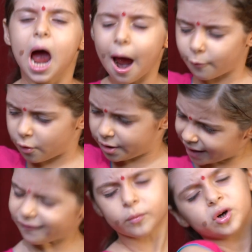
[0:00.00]
I will never
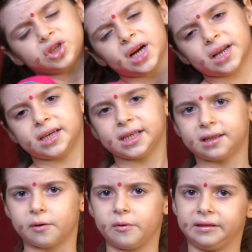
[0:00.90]
more study
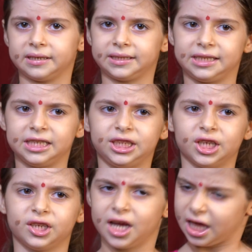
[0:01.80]
Gita with this
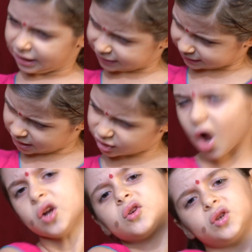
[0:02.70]
teacher, this is a
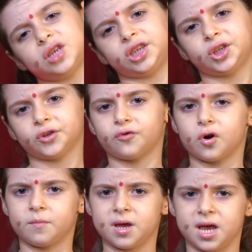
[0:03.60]
not good teacher
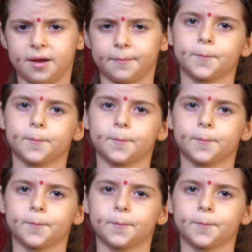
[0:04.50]
for me.